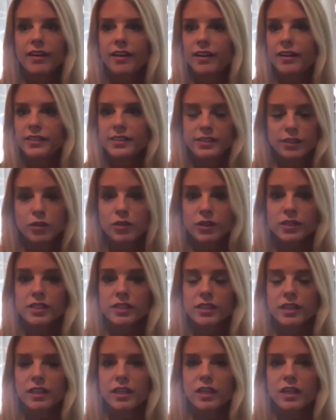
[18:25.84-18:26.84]

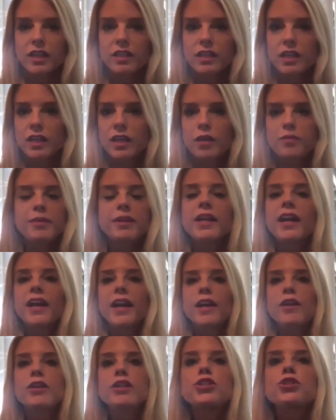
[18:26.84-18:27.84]
Seriously, I mean,
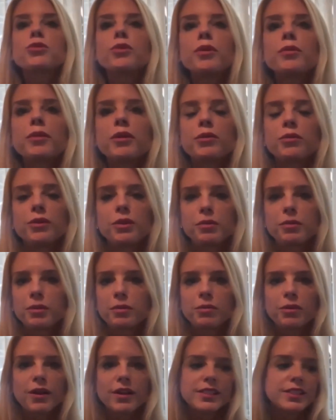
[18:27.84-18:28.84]
Harry Truman would have been
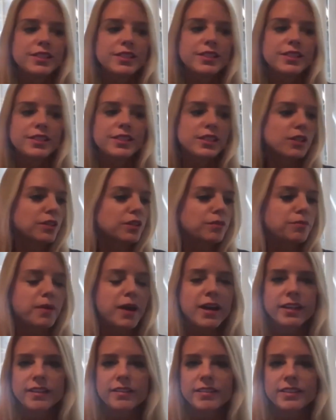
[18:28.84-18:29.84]
prosecuted back
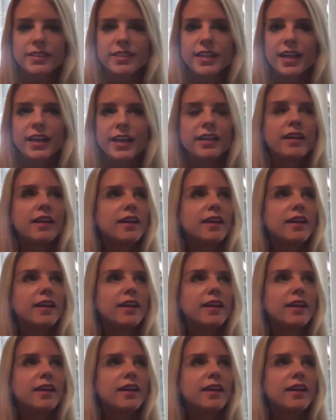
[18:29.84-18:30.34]
in the day.